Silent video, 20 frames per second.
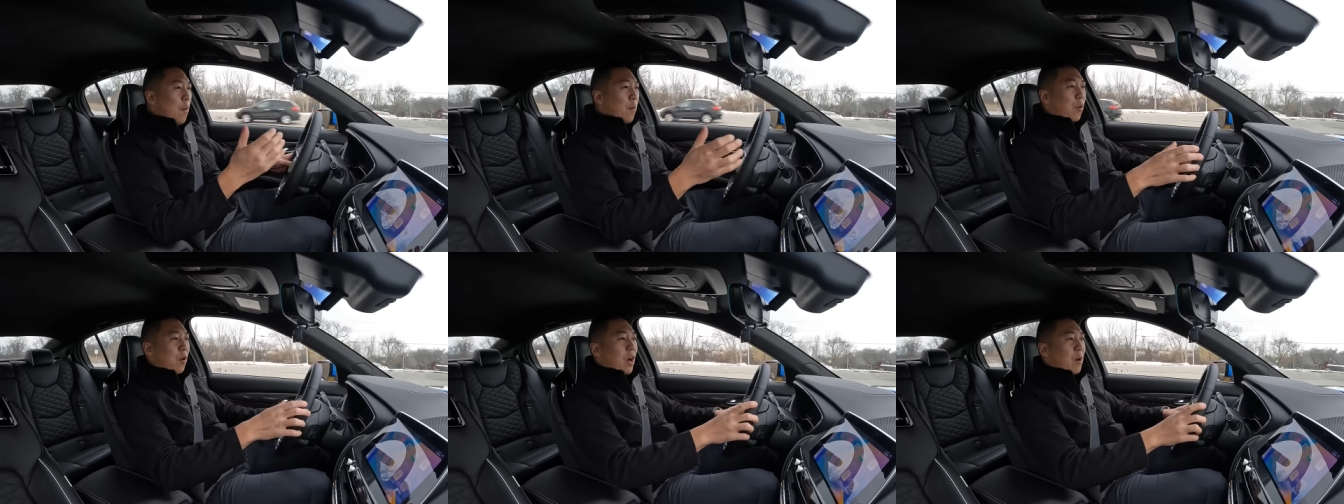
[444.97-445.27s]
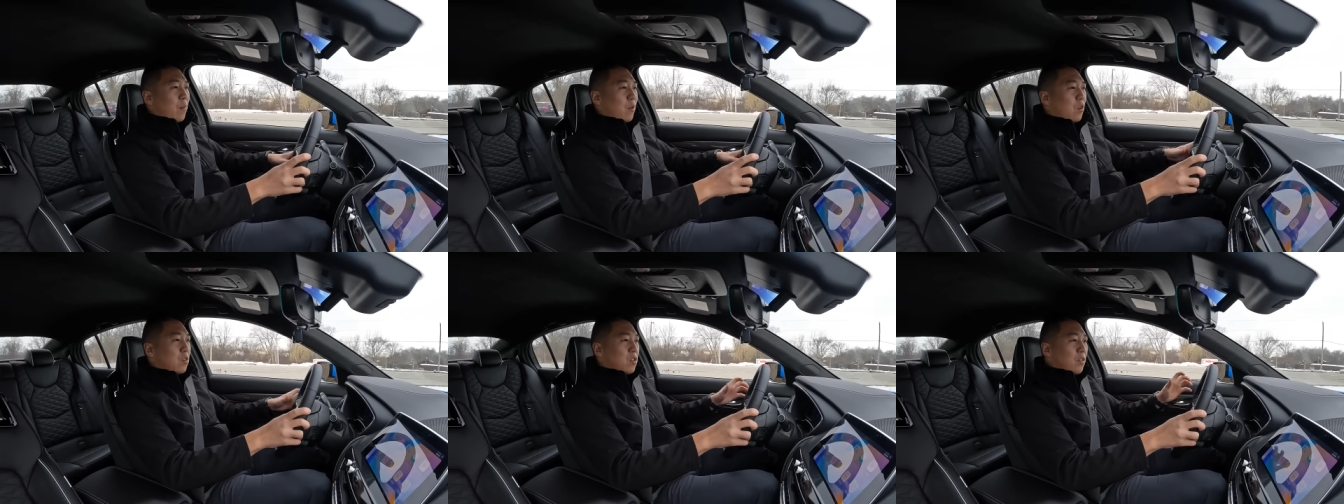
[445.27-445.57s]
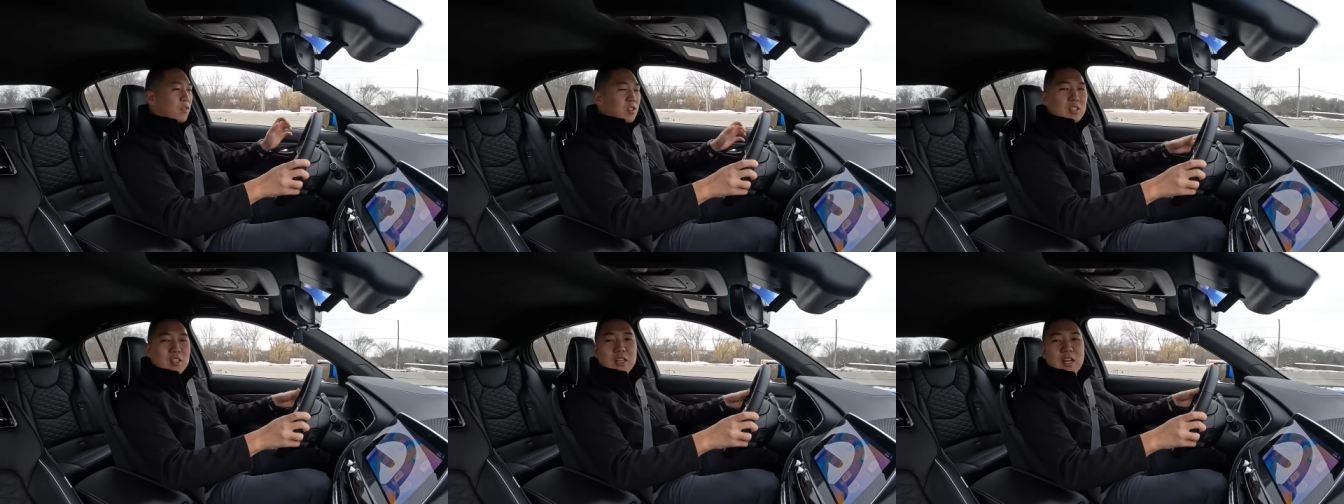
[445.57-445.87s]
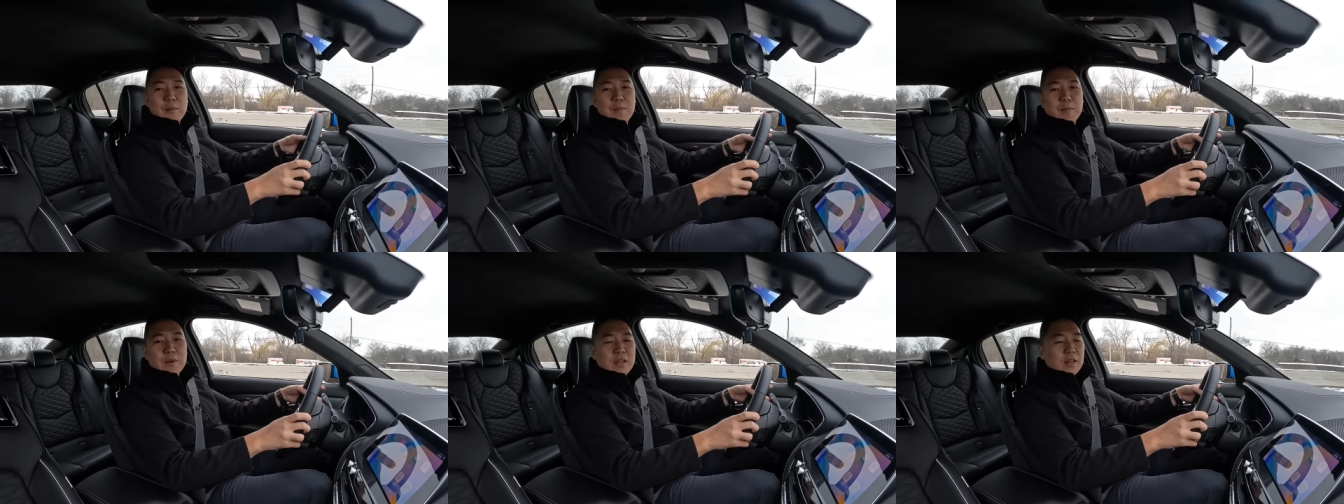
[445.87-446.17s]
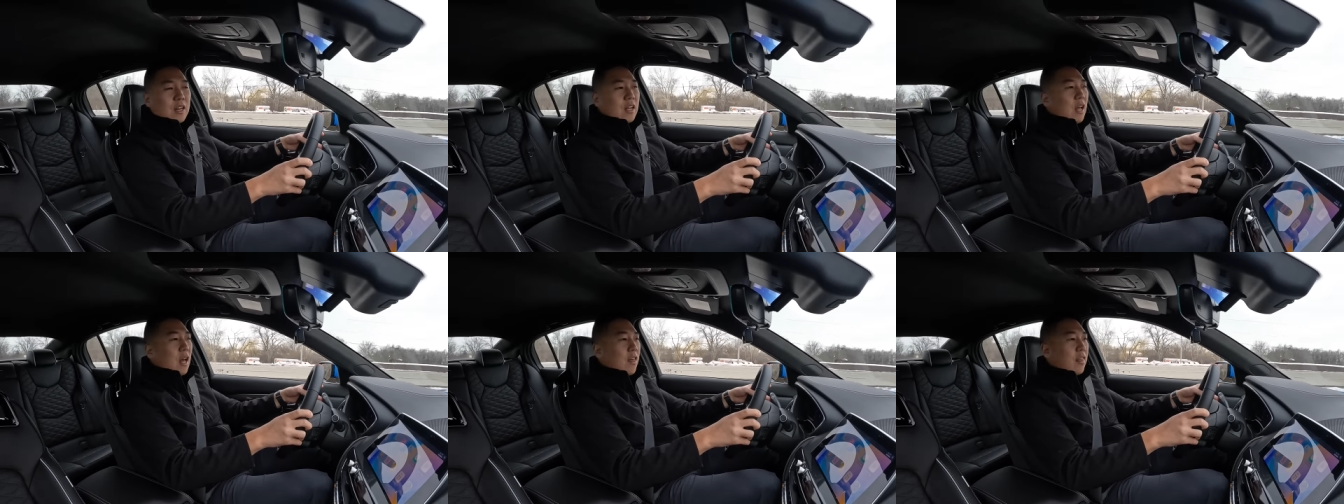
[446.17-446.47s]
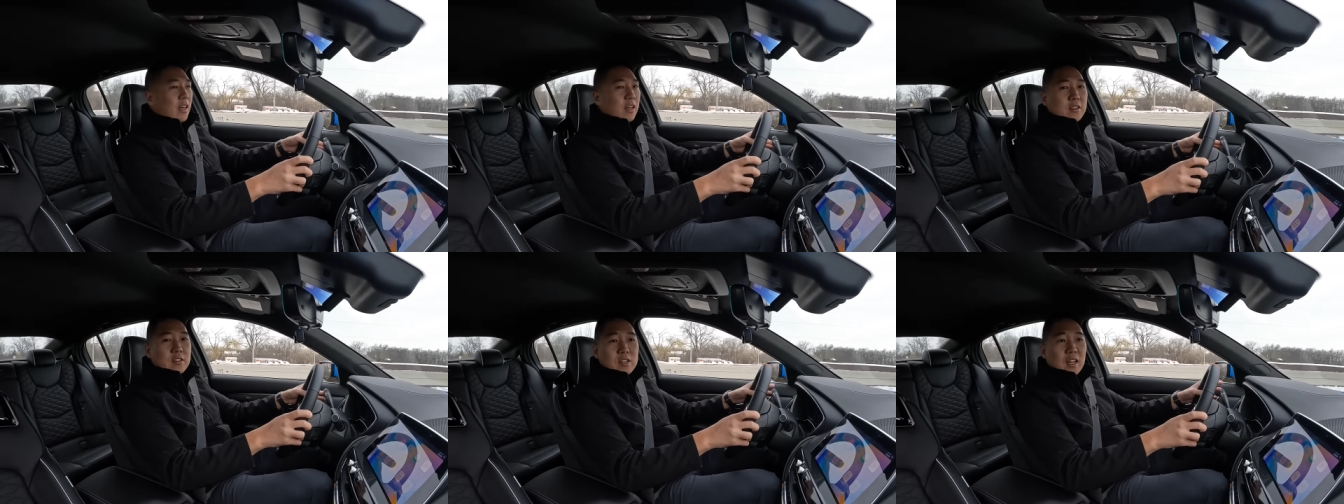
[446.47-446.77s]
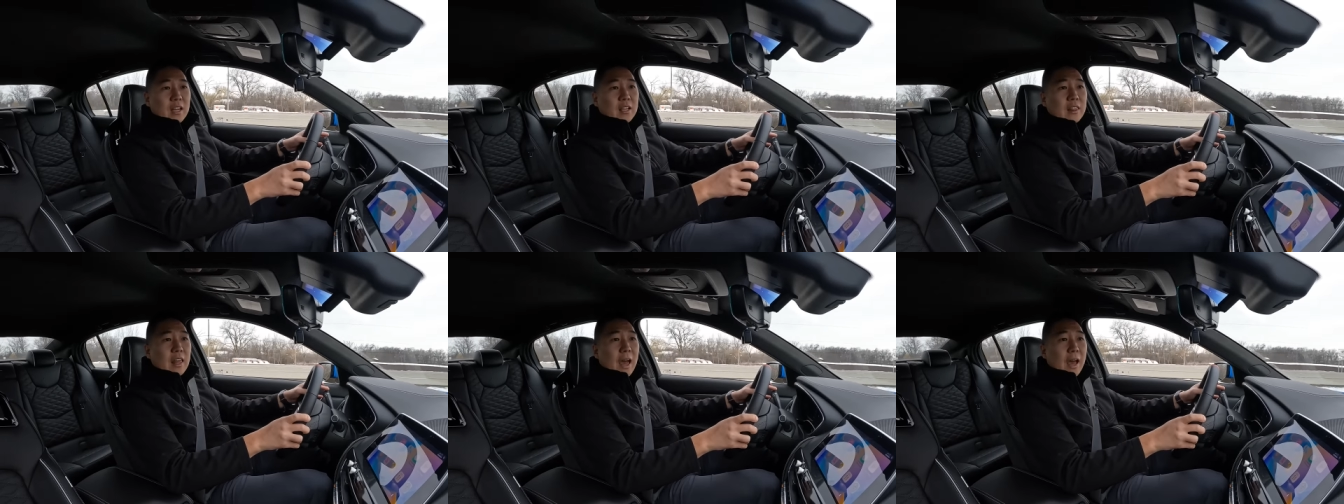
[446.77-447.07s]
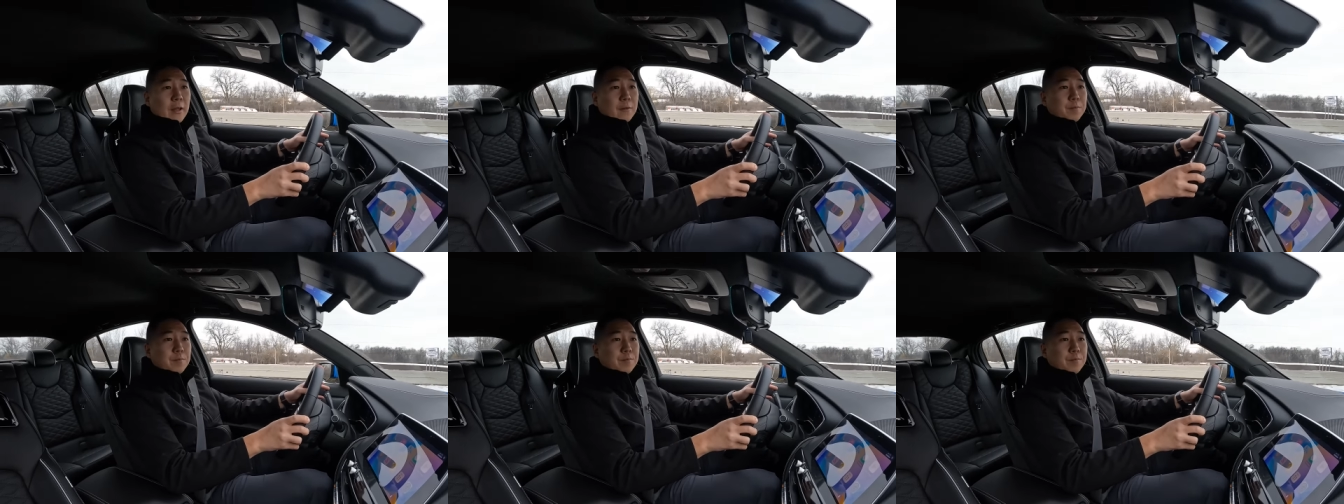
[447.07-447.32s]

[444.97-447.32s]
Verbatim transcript: parameters of slip and things like that.